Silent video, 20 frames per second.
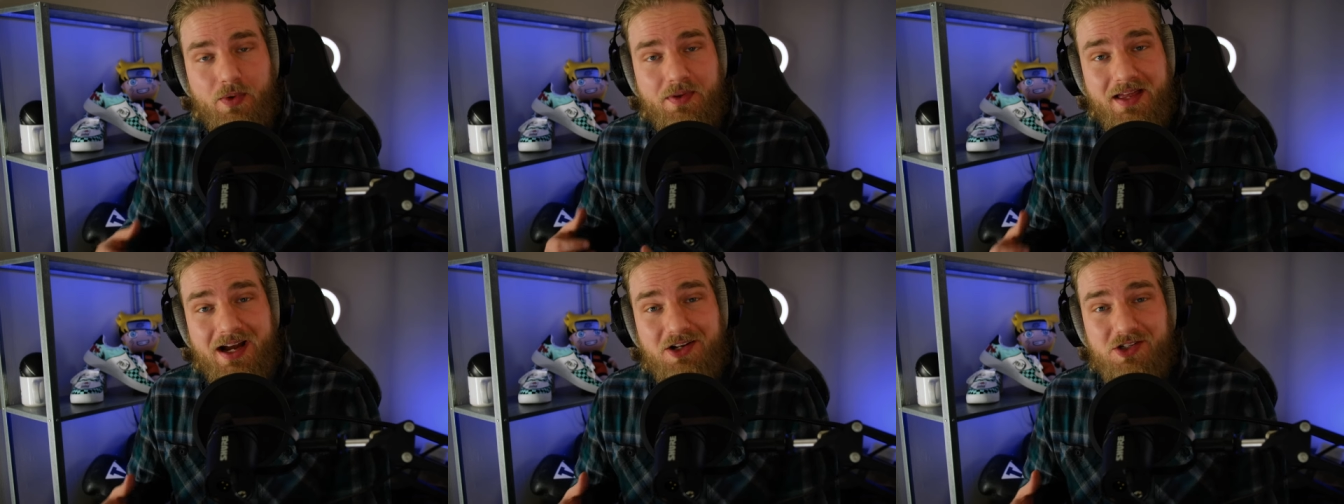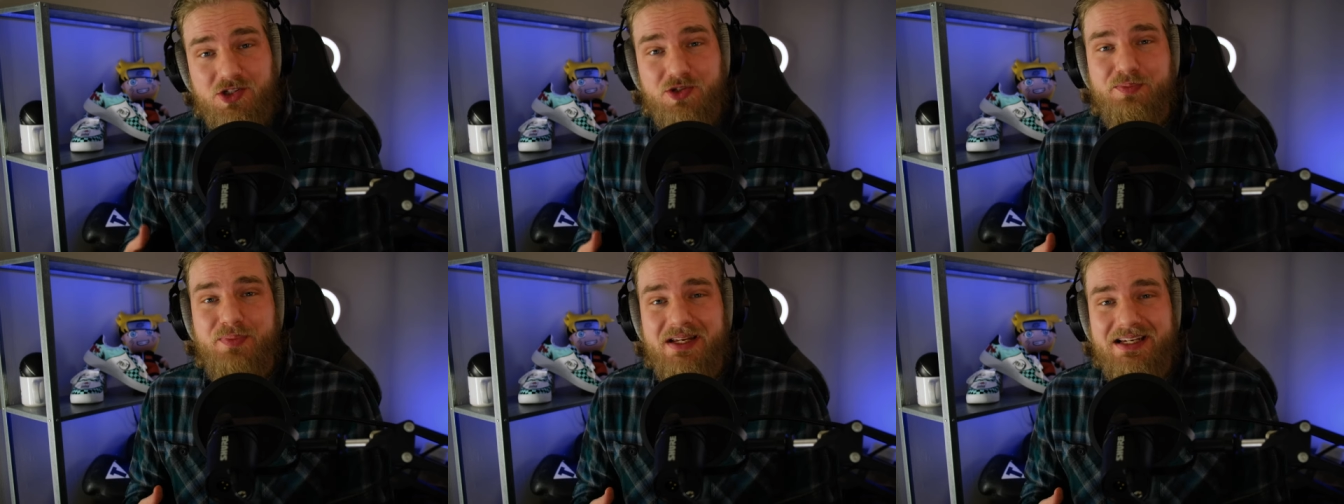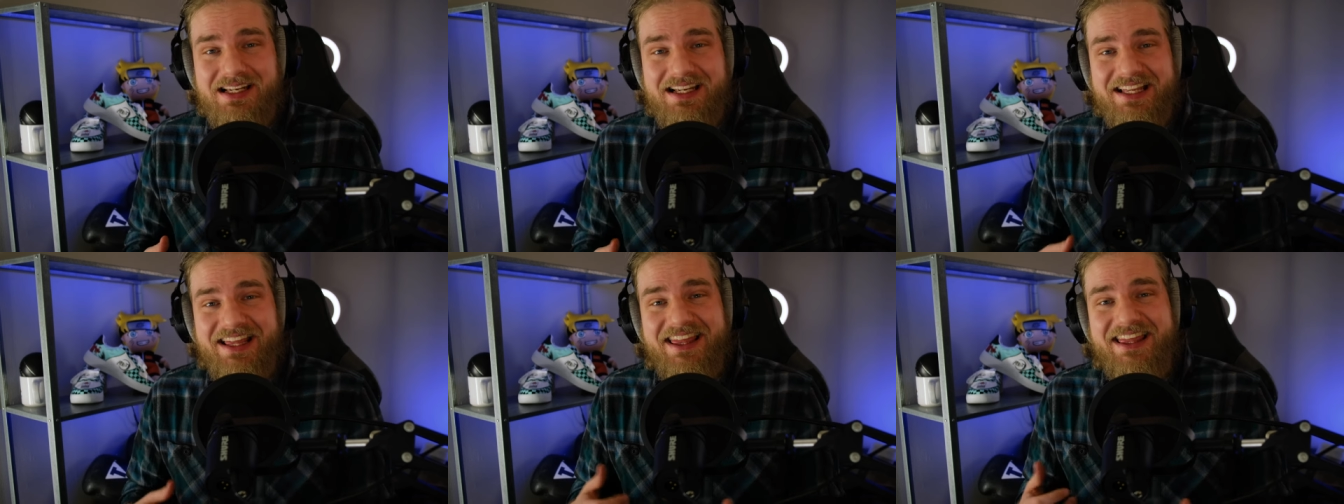without
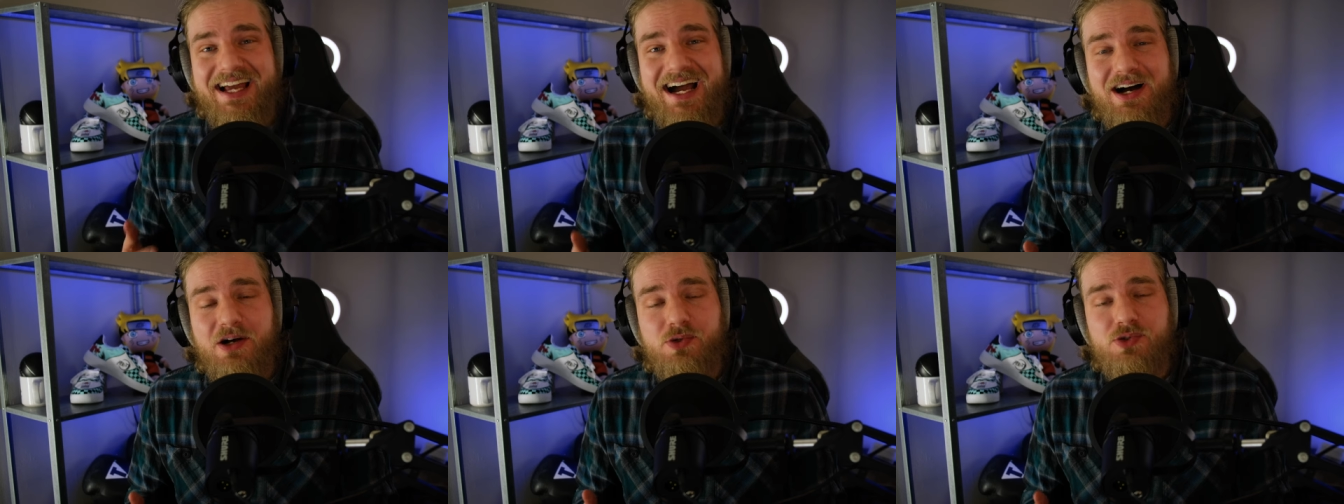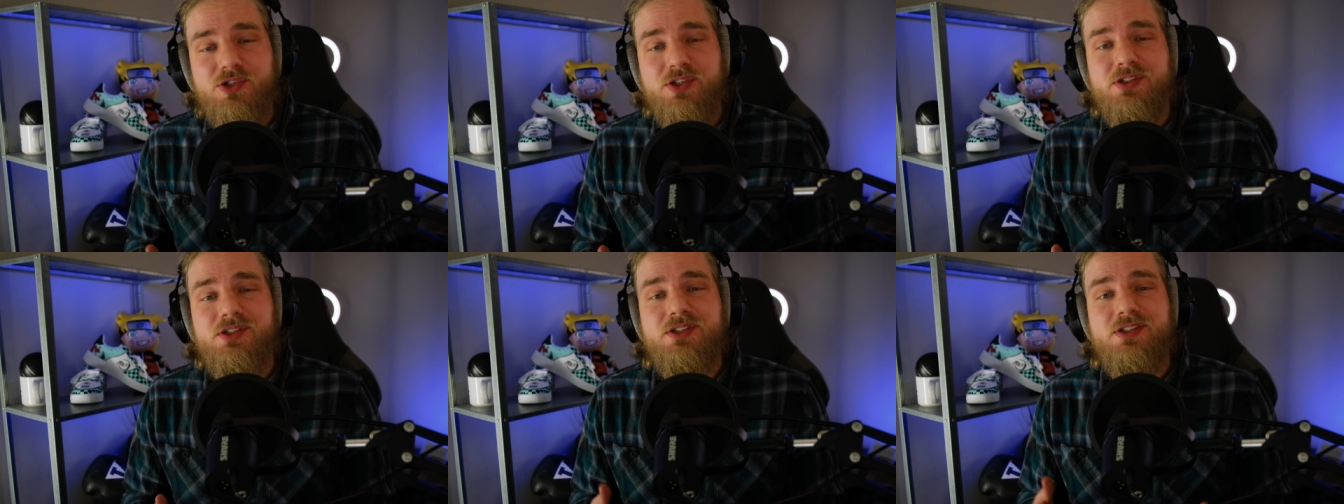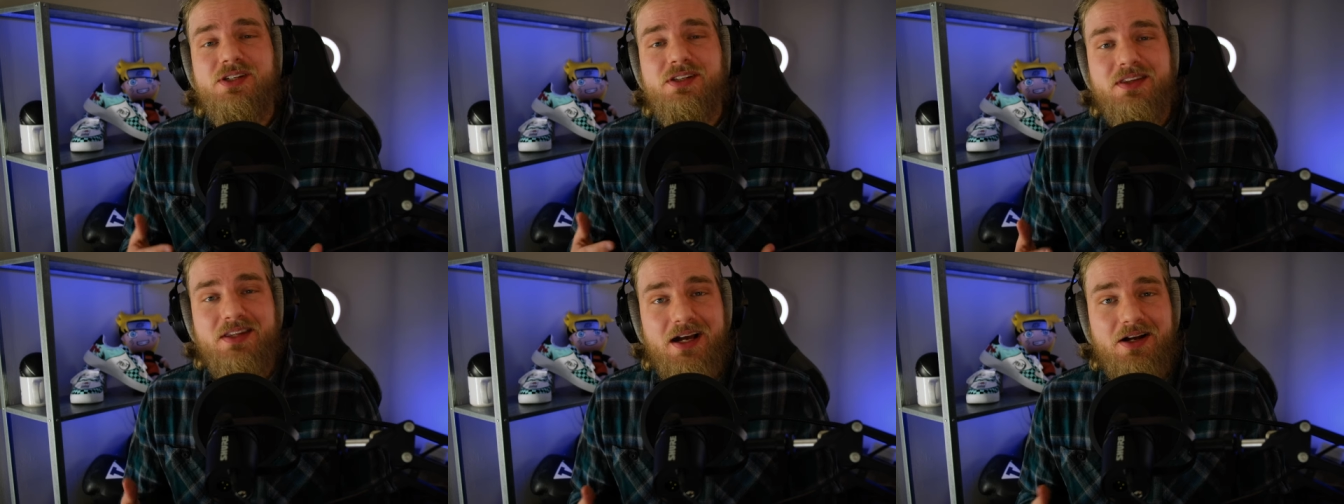spending
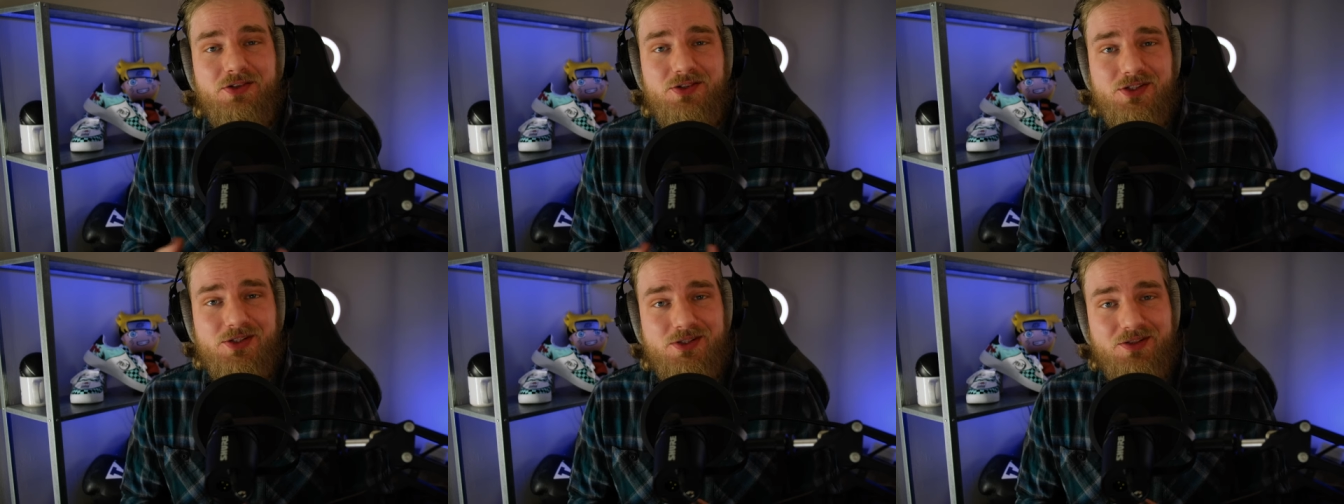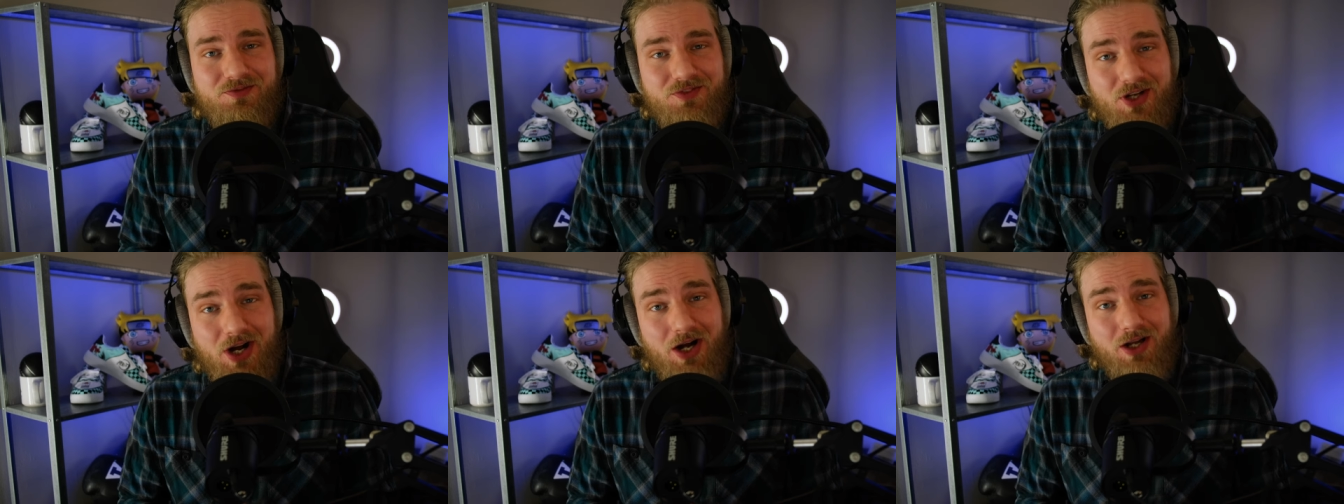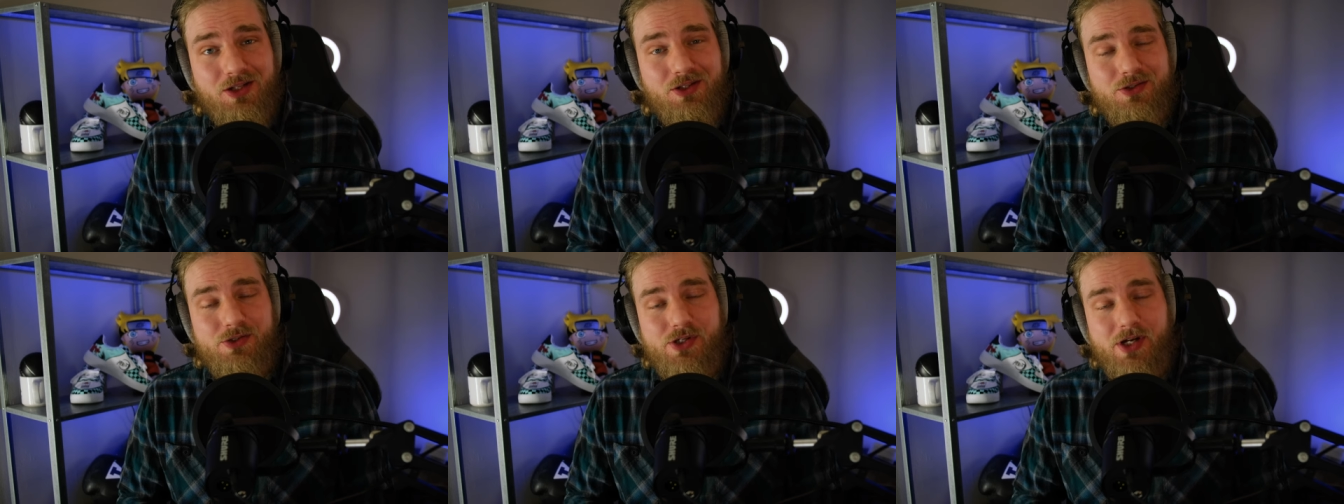thousands and thousands of
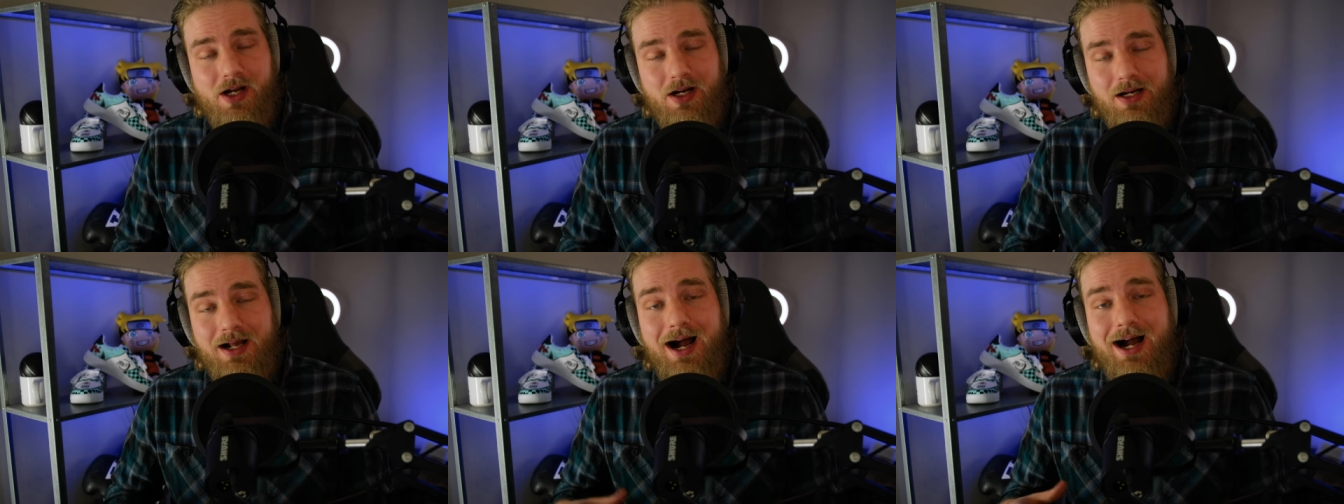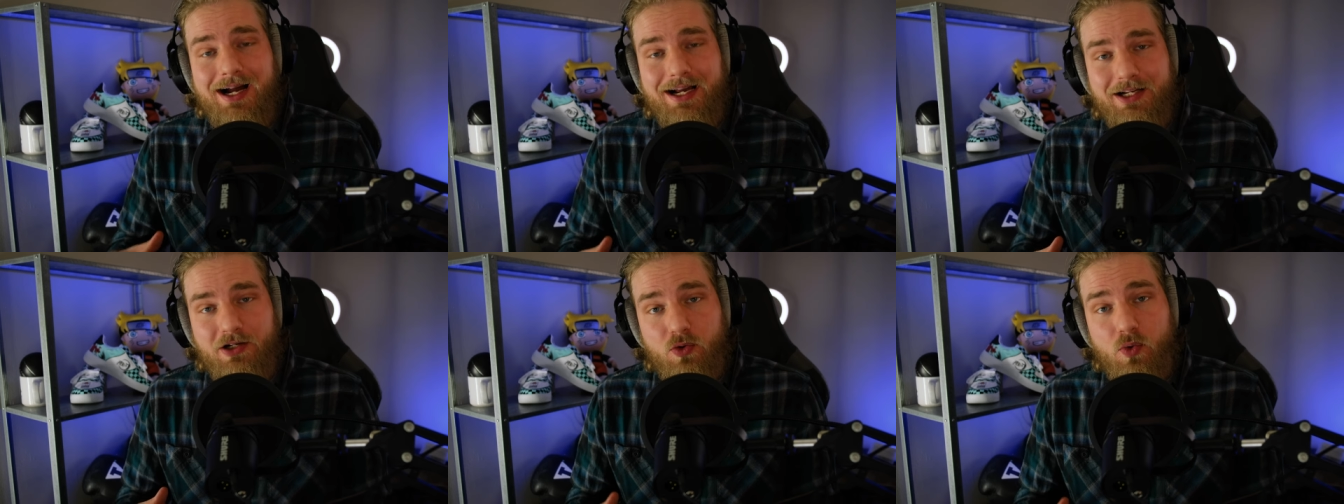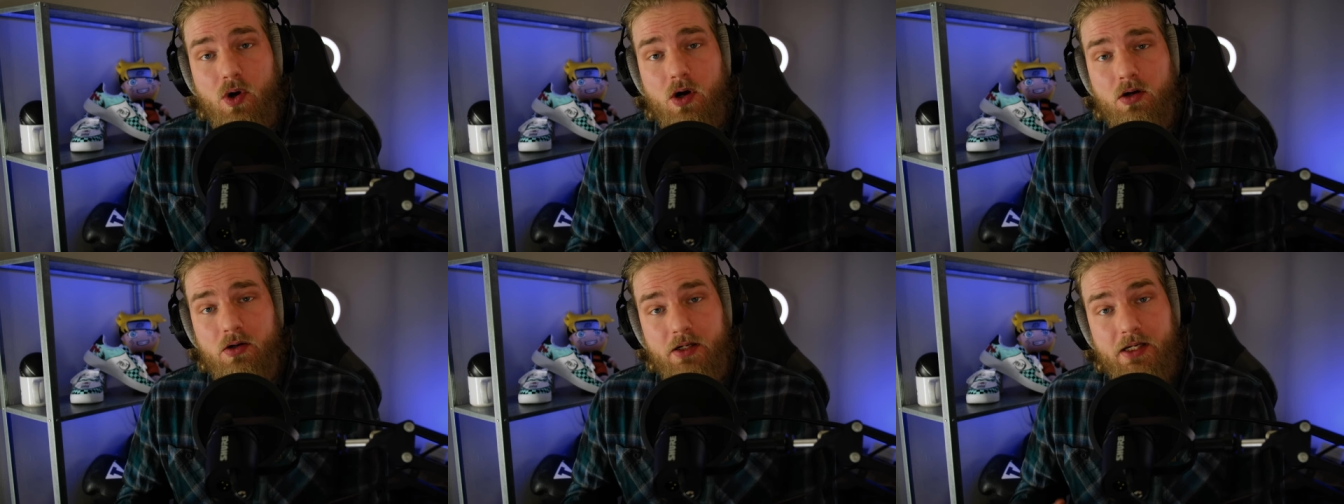dollars on high
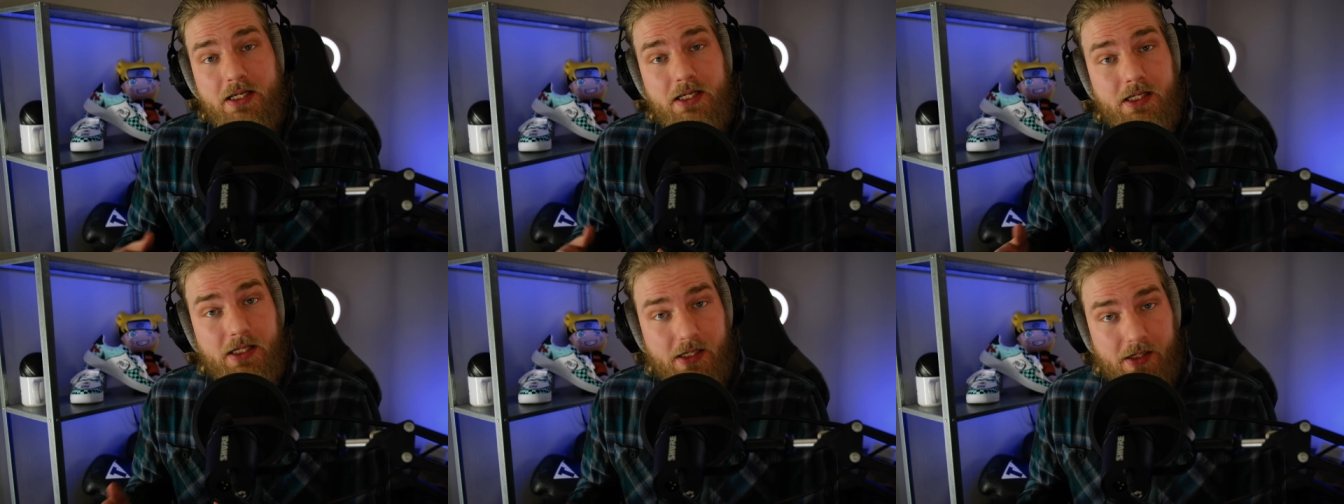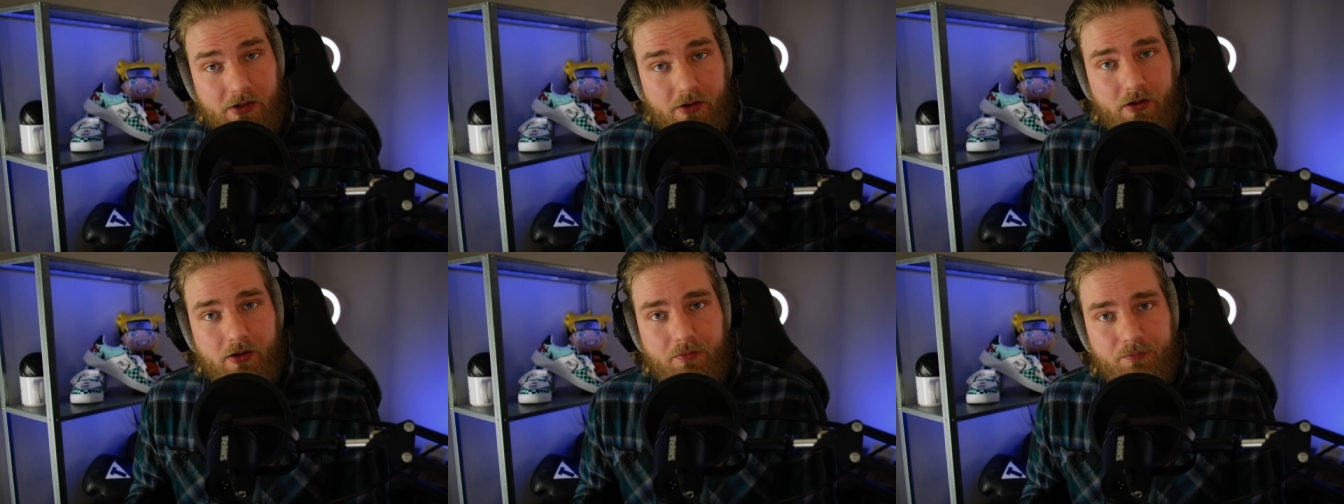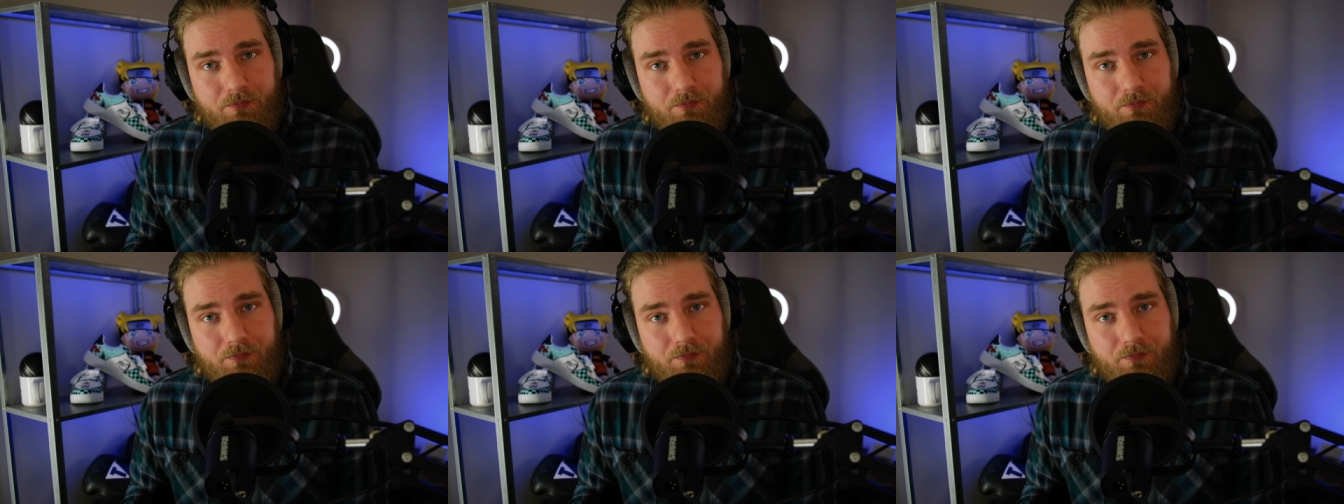quality gear.